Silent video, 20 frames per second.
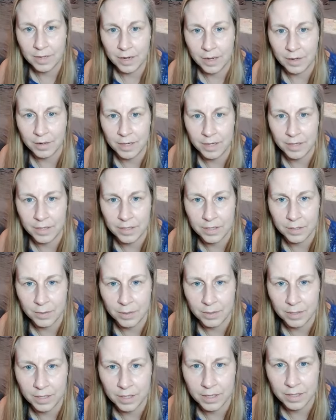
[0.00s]
Okay, so
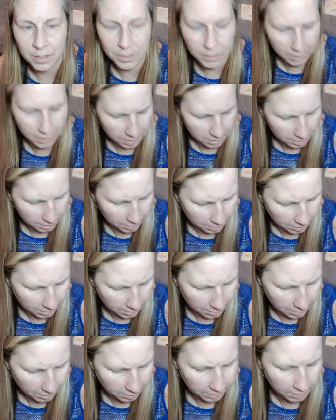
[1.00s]
Alicia,
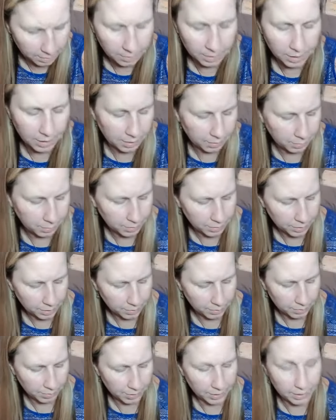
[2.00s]
I didn't put you
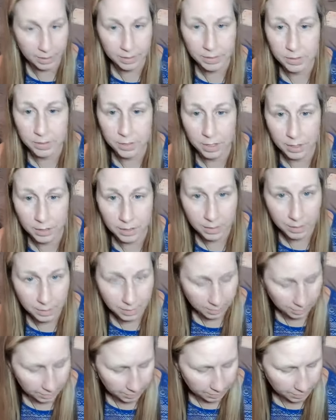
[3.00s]
on my list yet.
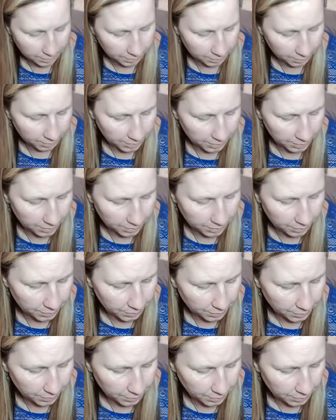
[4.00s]
So I'm going to
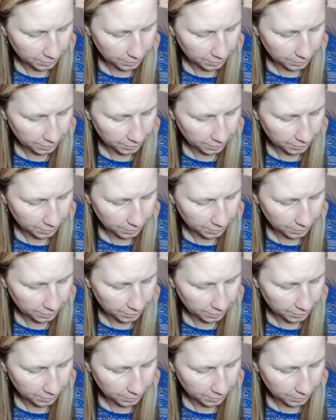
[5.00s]
do,